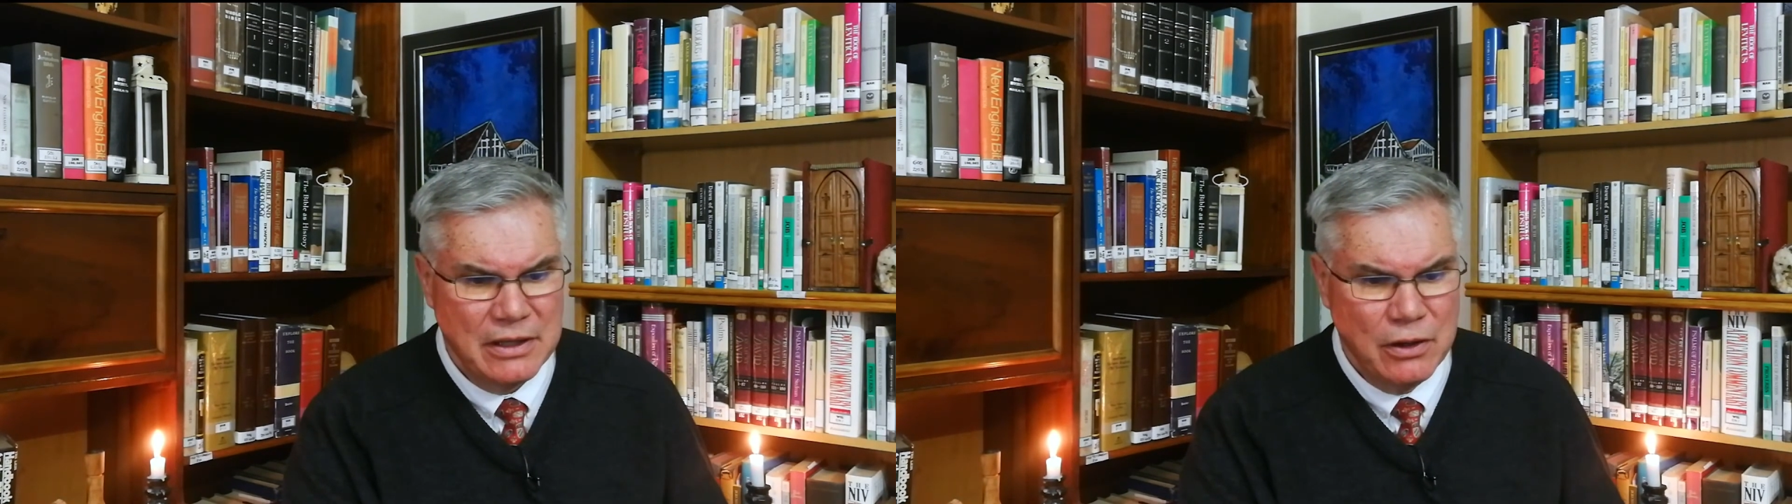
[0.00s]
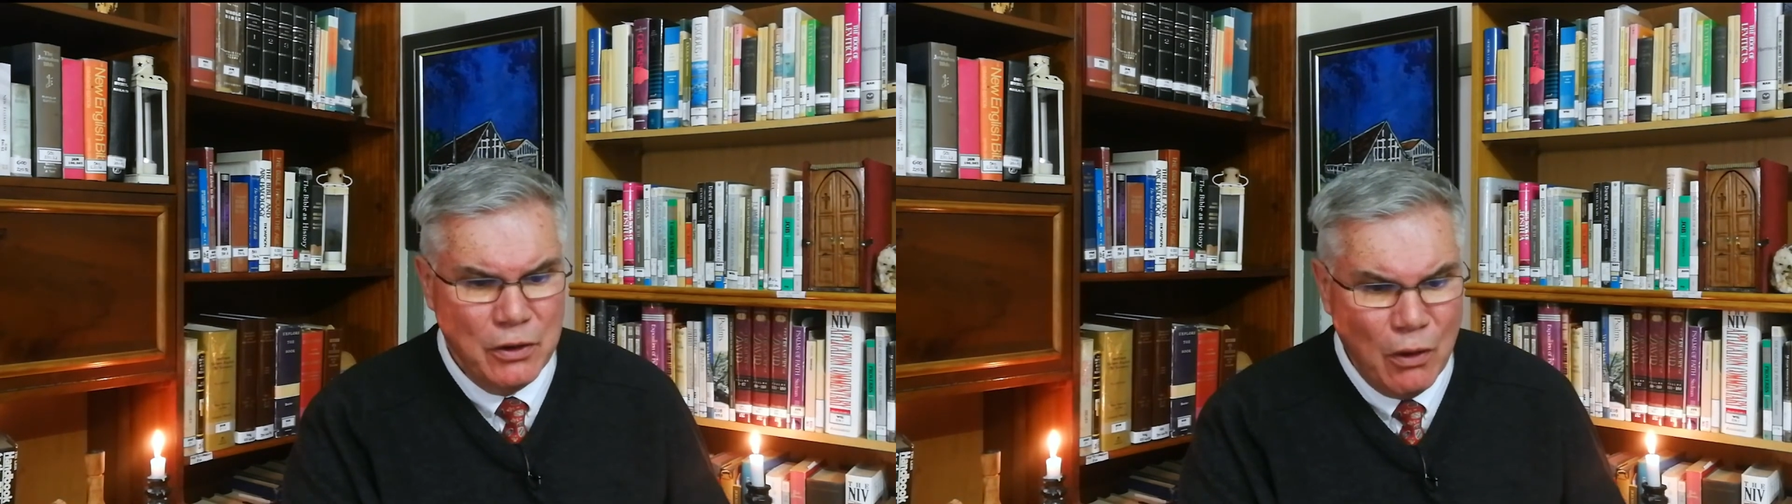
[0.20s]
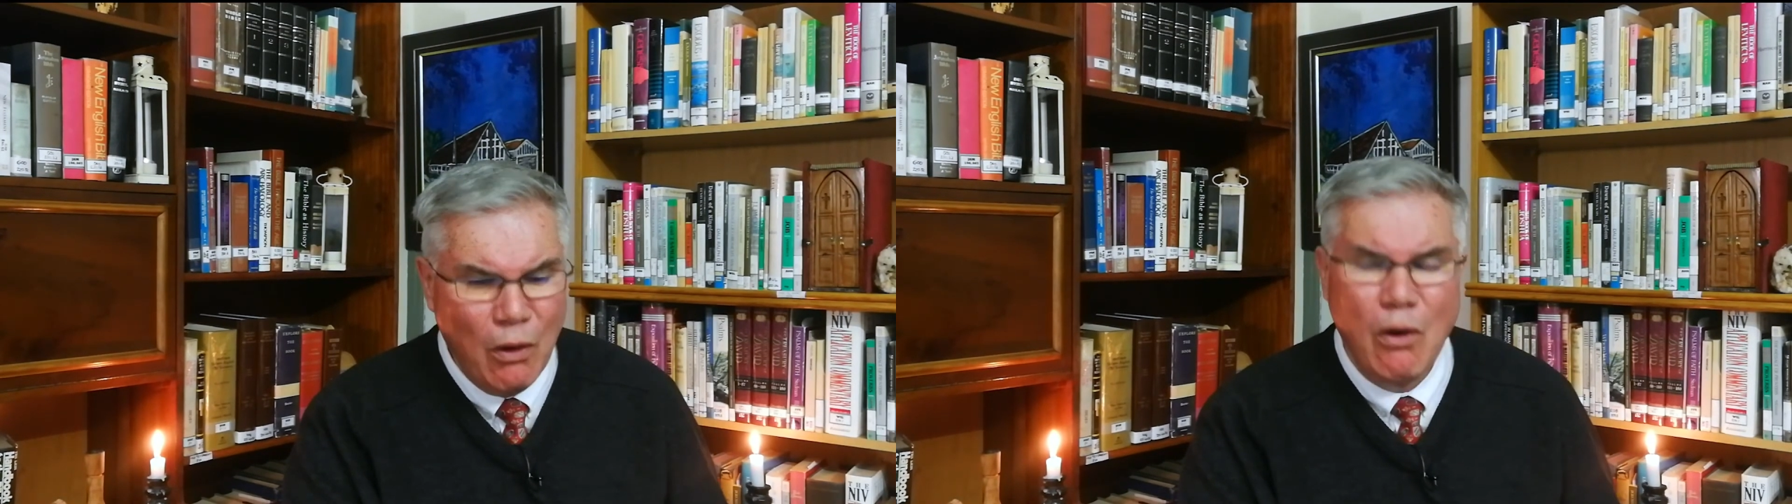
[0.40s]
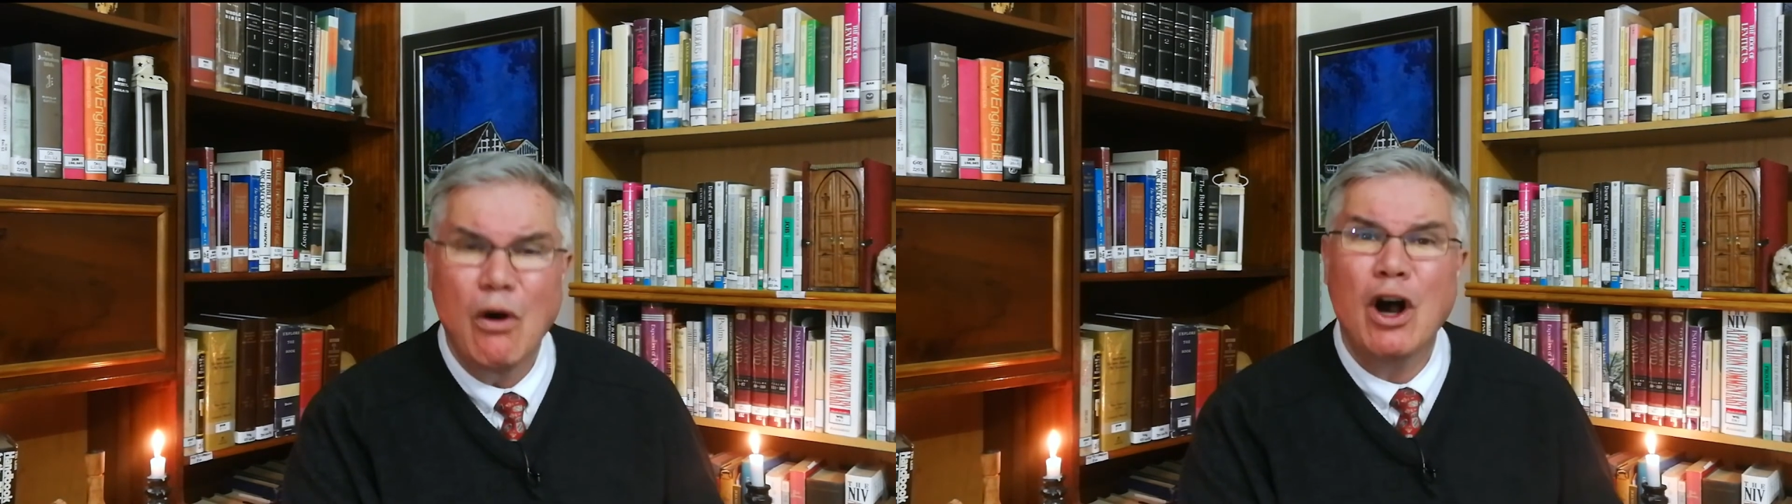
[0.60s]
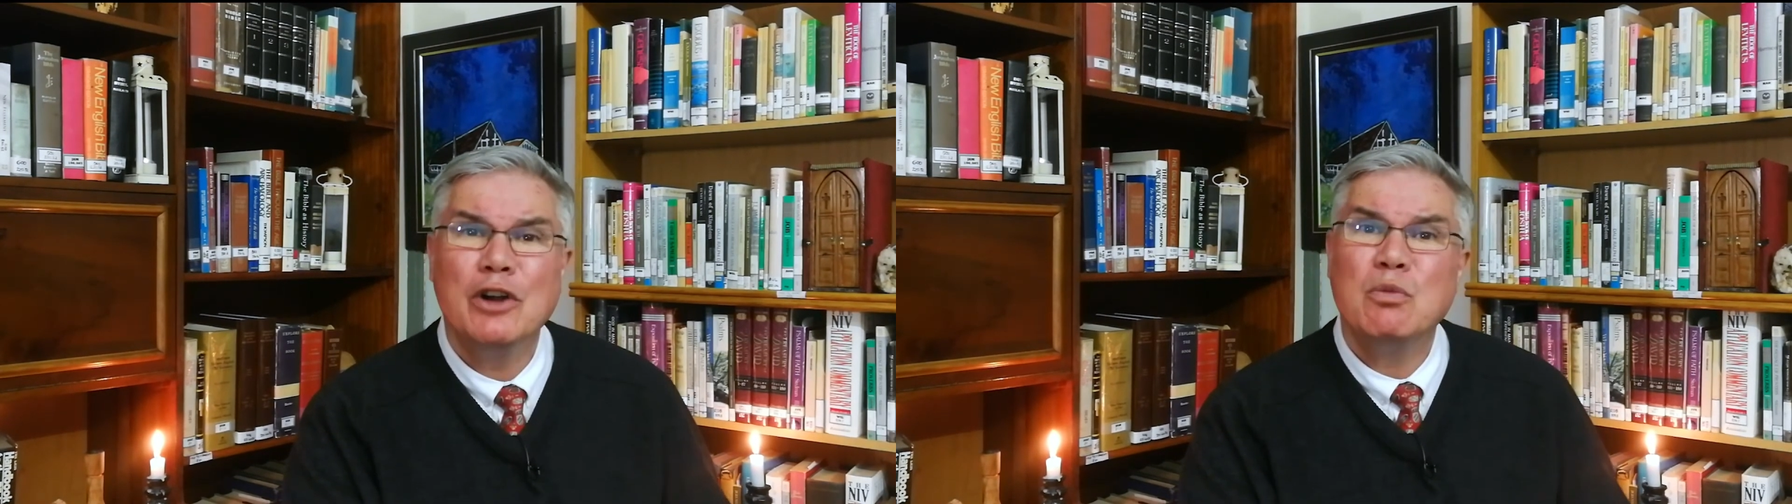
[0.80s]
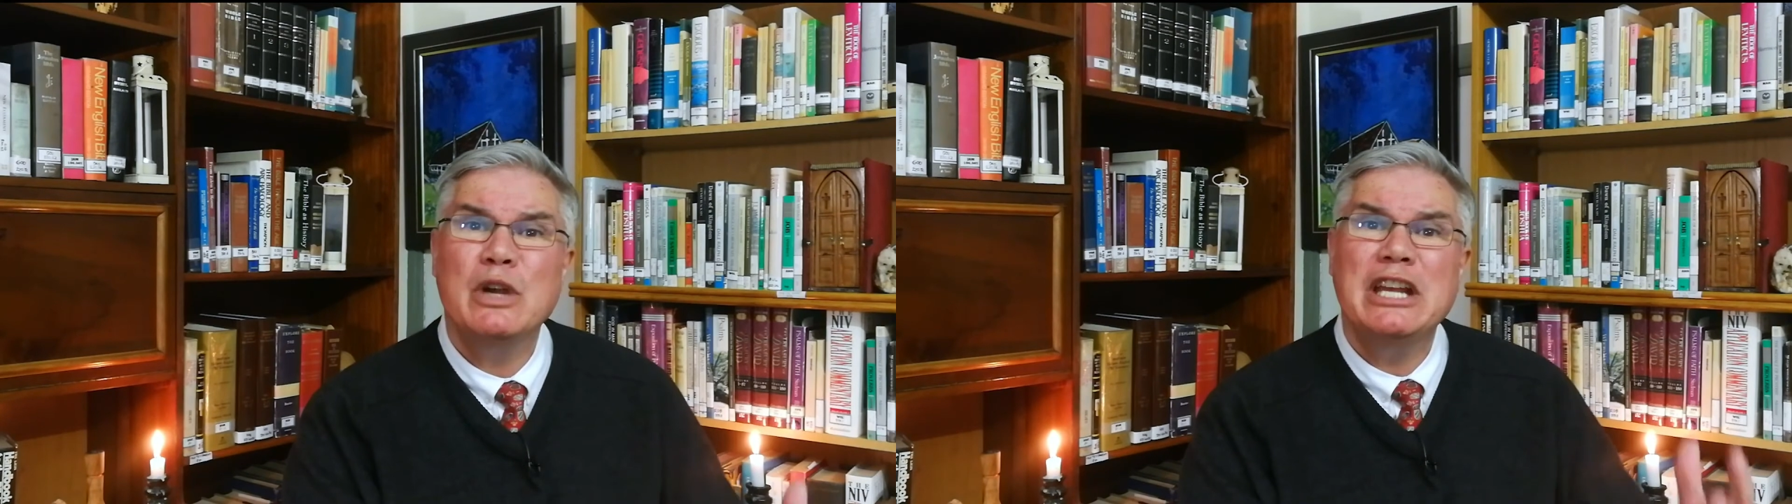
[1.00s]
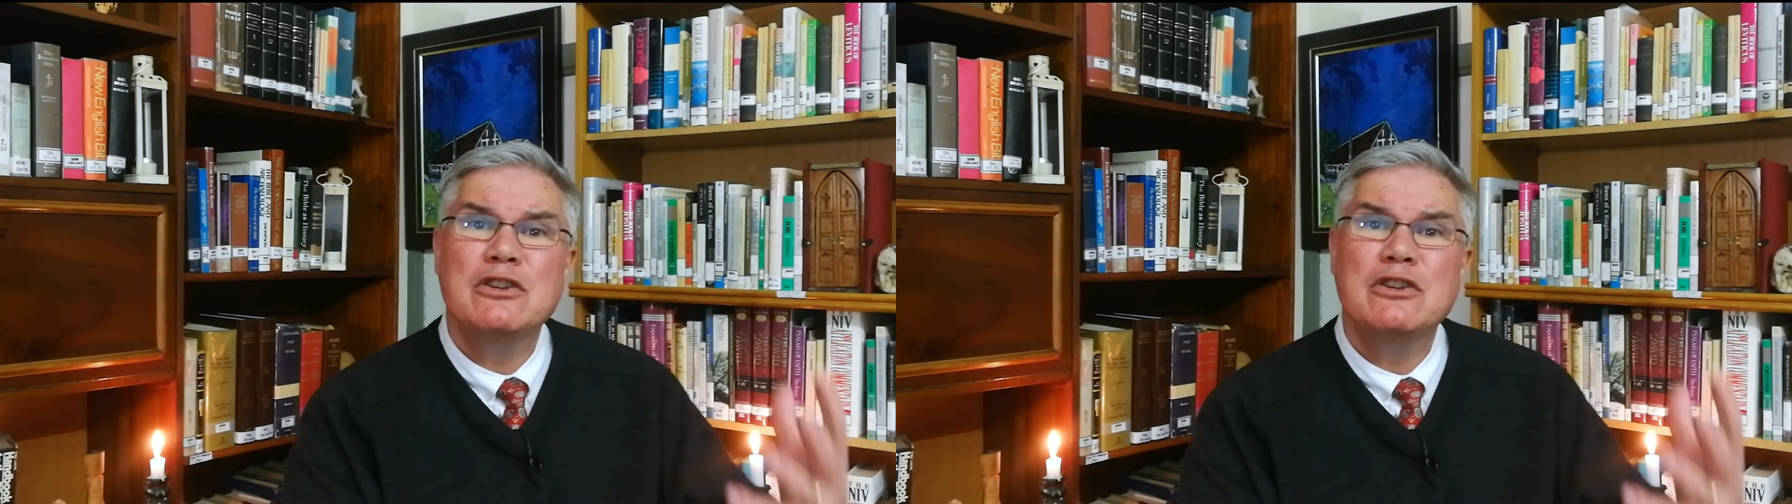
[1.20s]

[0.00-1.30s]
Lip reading: nor ought we